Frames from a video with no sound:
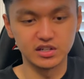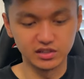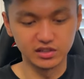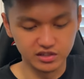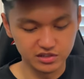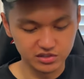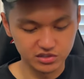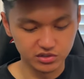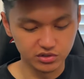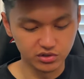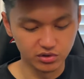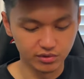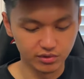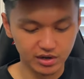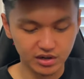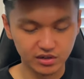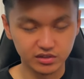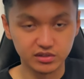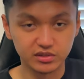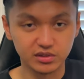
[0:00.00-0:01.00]
unless you go
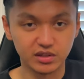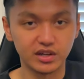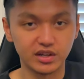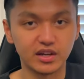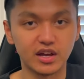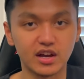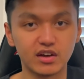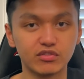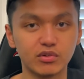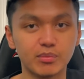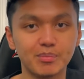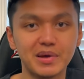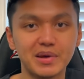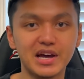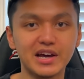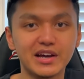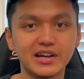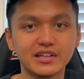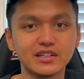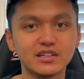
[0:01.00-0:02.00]
out and like have a
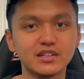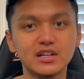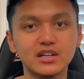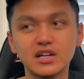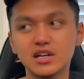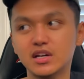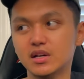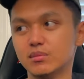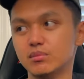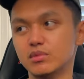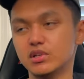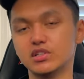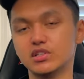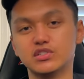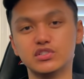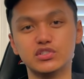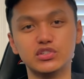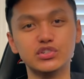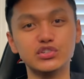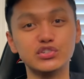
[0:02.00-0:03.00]
bag
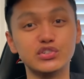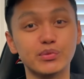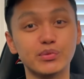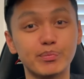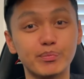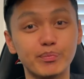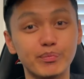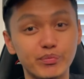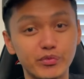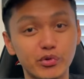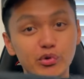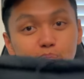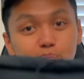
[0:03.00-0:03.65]
because there's a, no